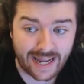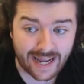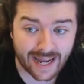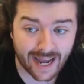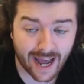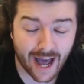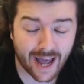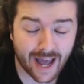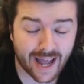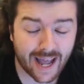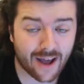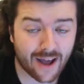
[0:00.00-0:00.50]

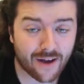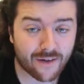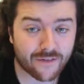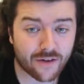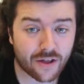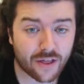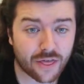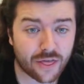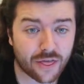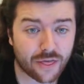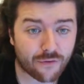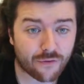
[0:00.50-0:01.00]
I have
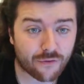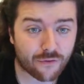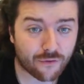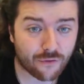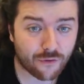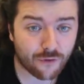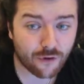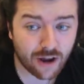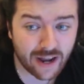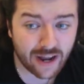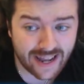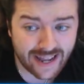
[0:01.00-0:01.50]

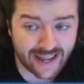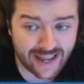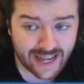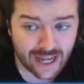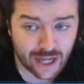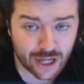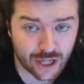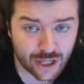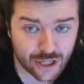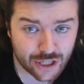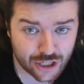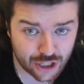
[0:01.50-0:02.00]

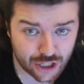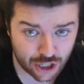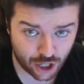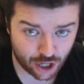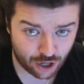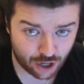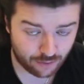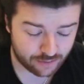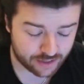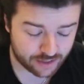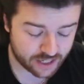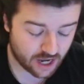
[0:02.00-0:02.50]
3
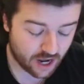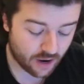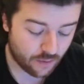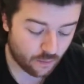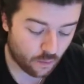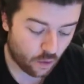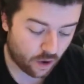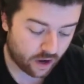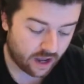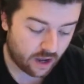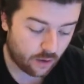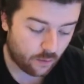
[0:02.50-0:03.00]
terms I'm
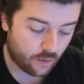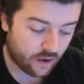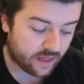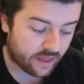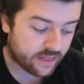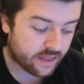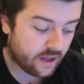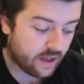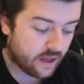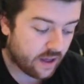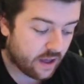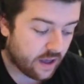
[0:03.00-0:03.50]
working with.
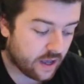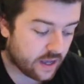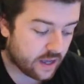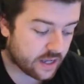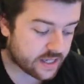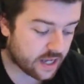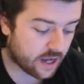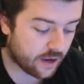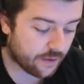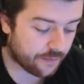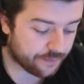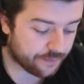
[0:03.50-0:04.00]
So